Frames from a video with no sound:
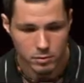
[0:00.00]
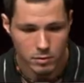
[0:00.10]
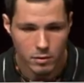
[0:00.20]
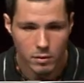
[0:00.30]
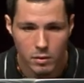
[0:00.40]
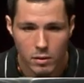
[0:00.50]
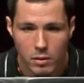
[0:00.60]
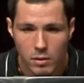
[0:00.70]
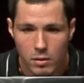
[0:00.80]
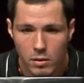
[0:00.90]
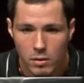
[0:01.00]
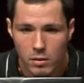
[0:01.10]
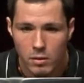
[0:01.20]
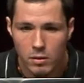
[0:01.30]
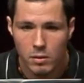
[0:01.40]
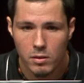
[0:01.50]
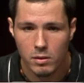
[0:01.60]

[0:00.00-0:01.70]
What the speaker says: No one is speaking in this clip.